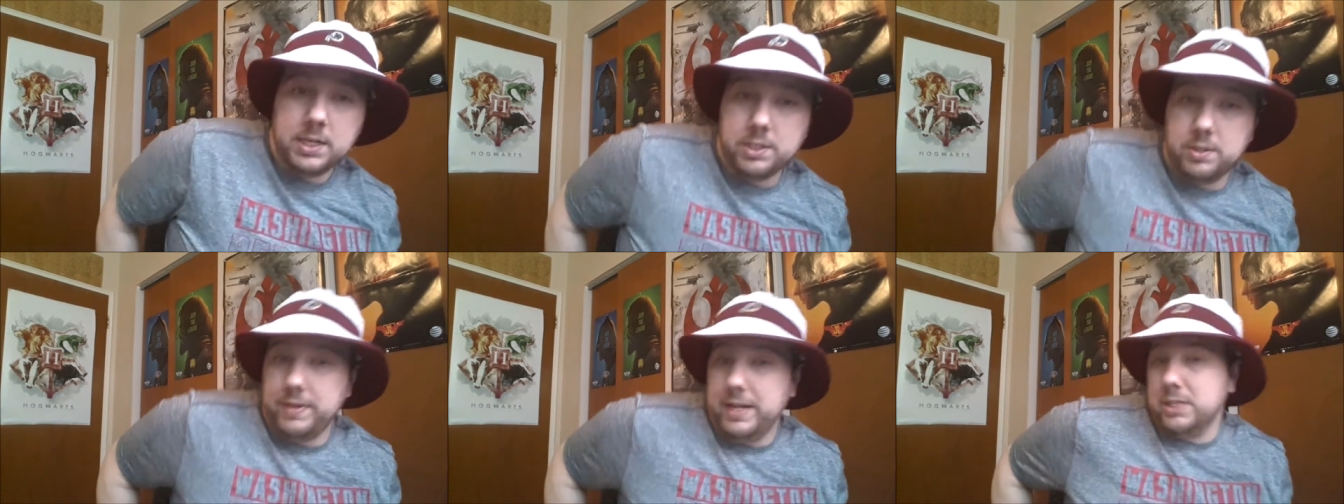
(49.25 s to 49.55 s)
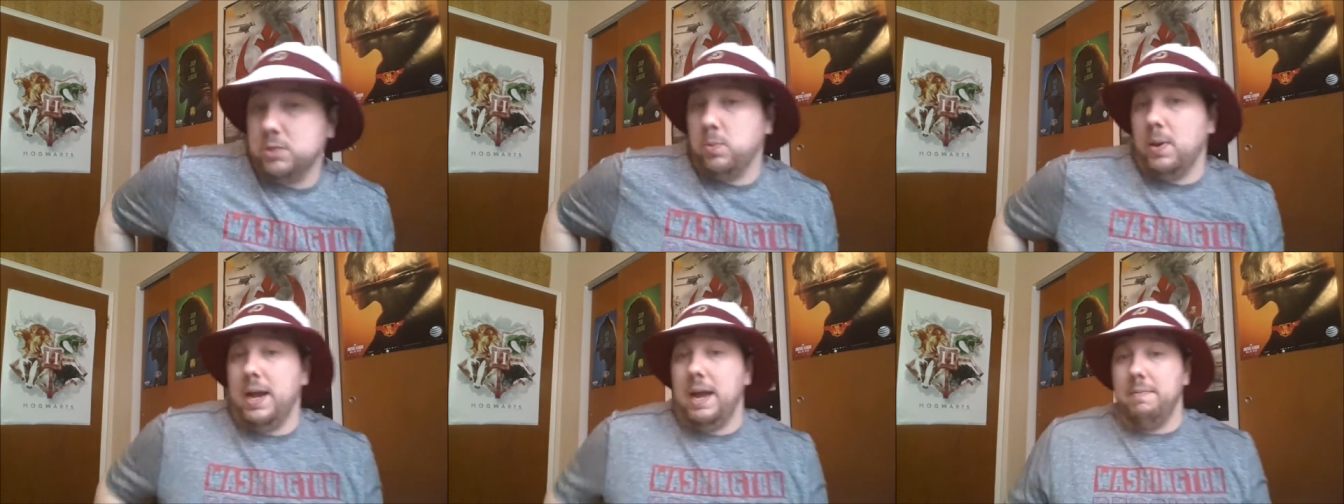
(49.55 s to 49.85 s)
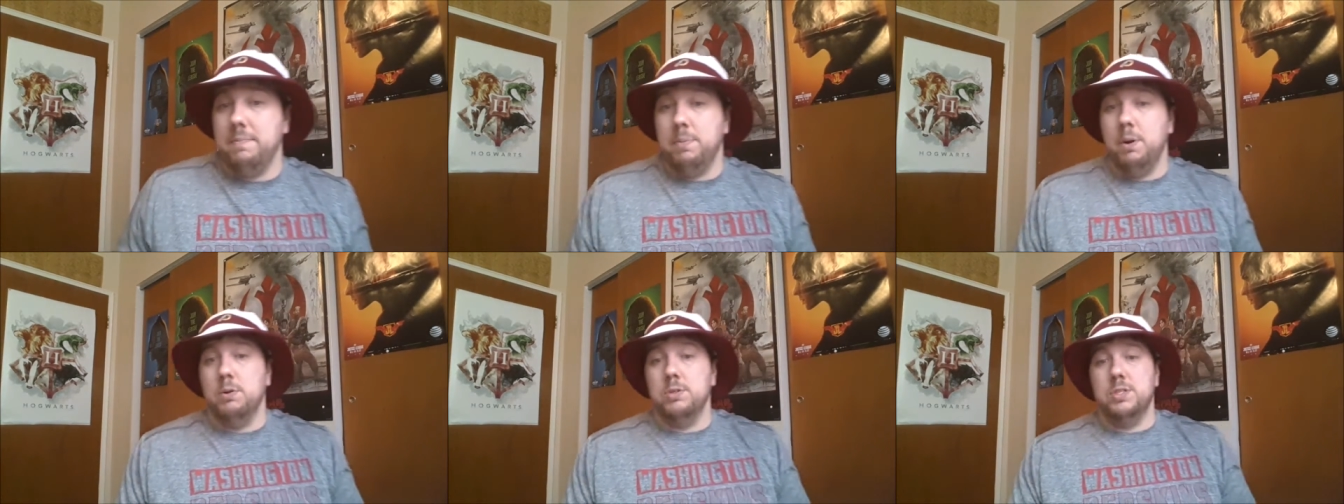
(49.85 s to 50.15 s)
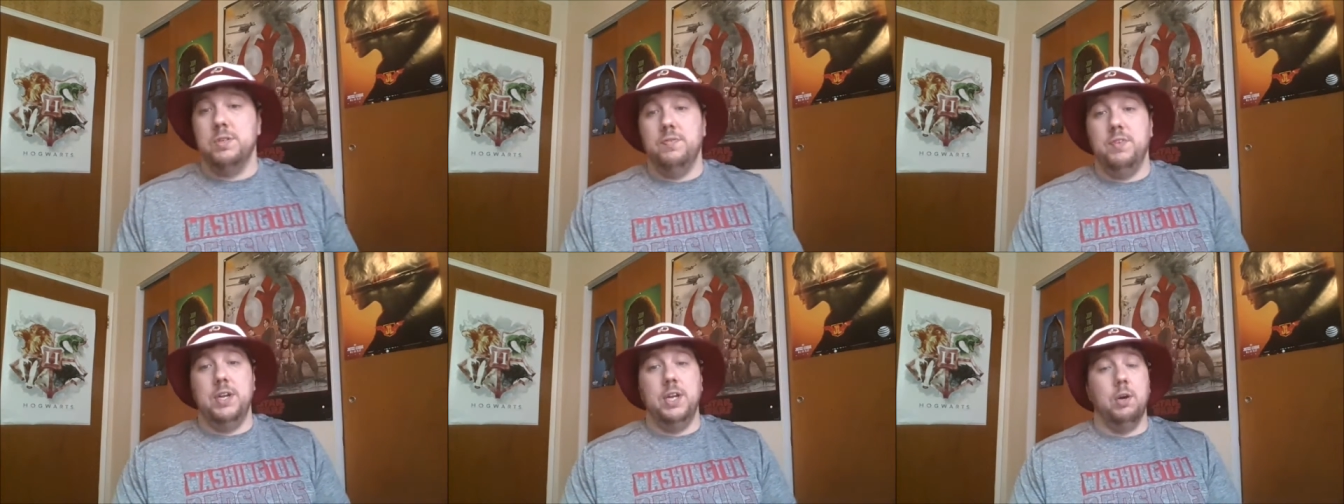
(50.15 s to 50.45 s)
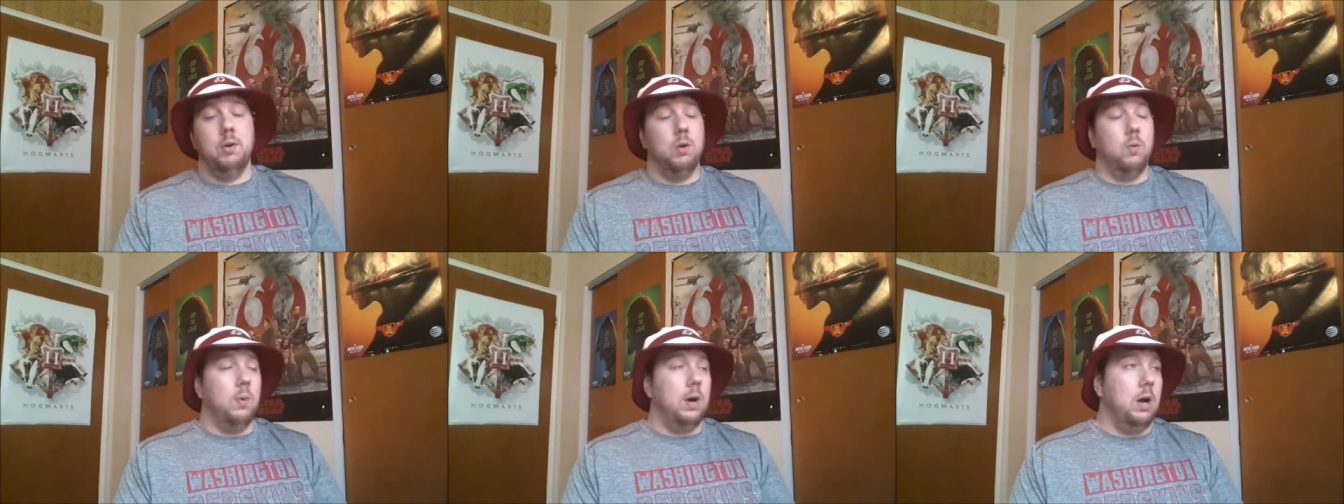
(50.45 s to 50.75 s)
So that's why I haven't posted a
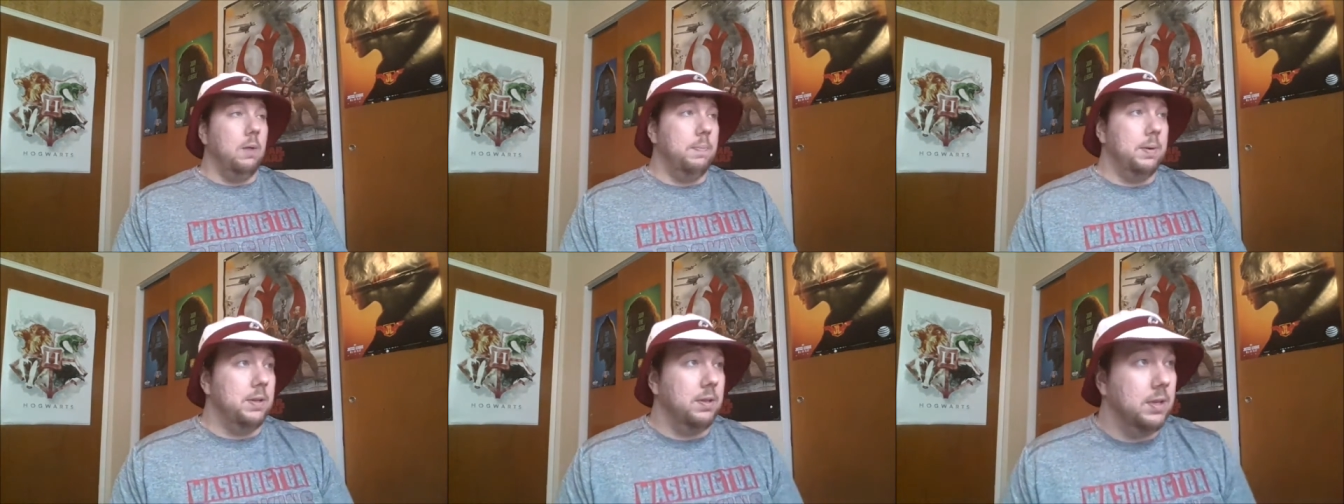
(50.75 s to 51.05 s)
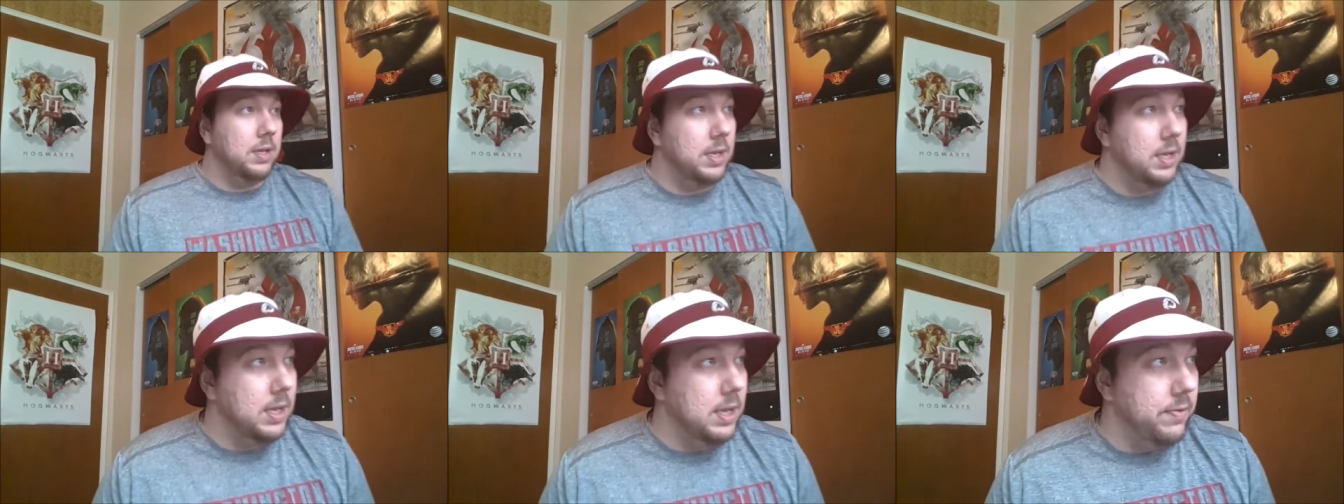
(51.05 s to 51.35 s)
video in a while. But